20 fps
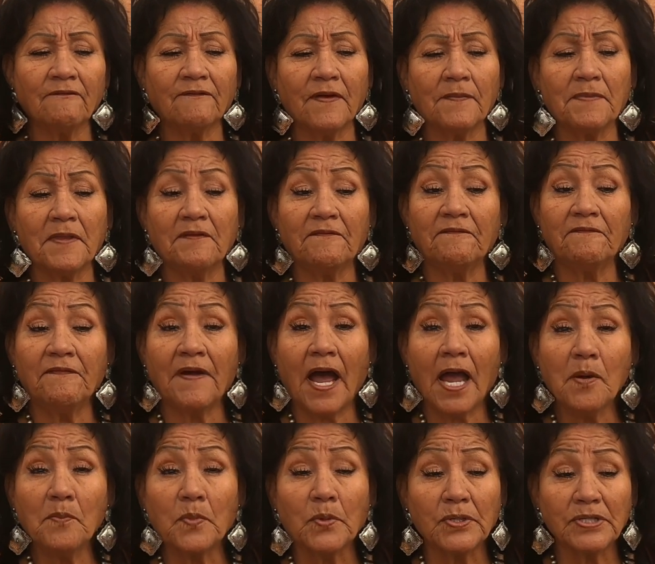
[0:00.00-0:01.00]
from the
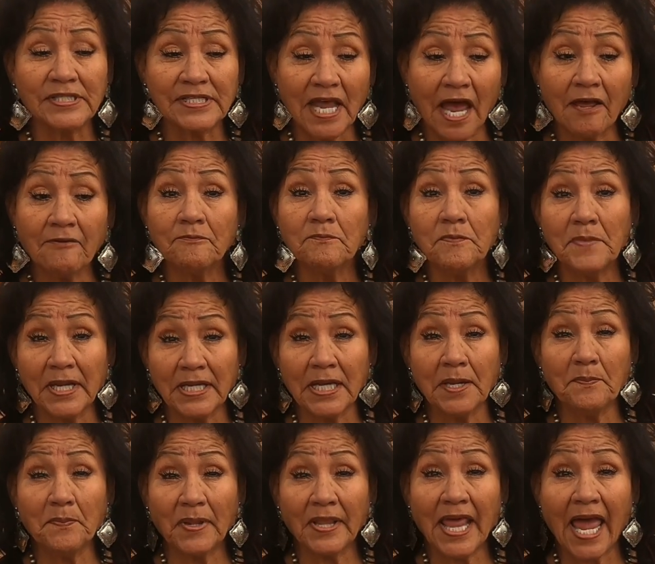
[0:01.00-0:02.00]
fibers of
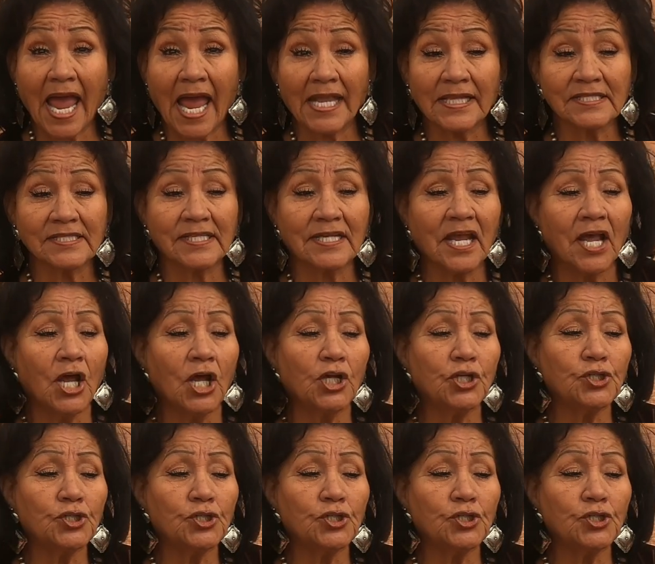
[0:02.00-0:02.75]
many plants,